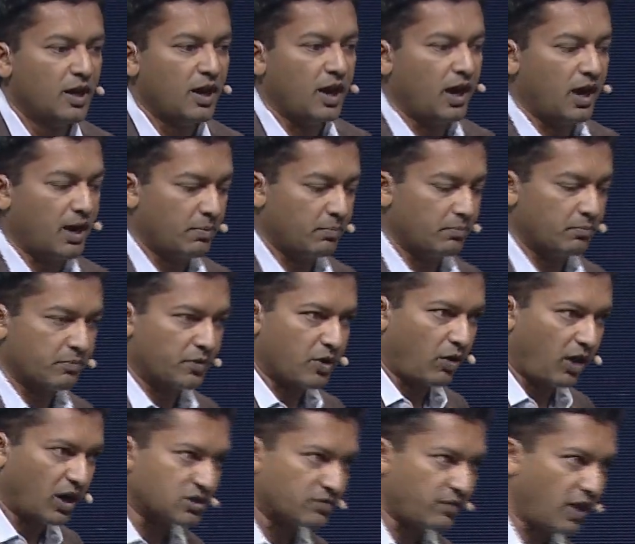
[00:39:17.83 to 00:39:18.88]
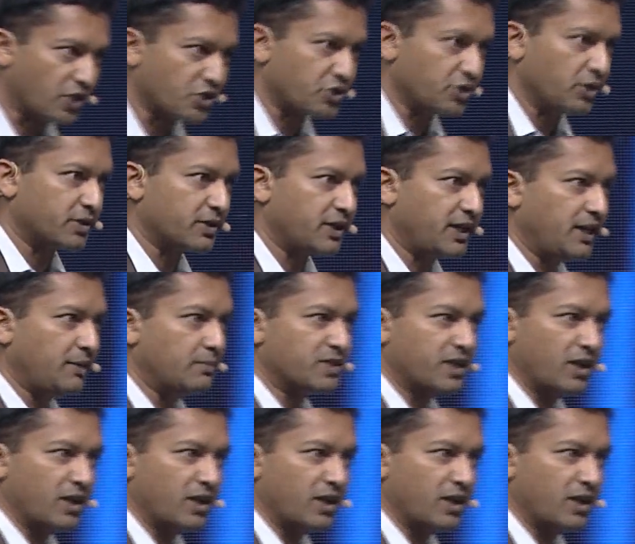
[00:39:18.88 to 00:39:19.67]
Cross-functional teams,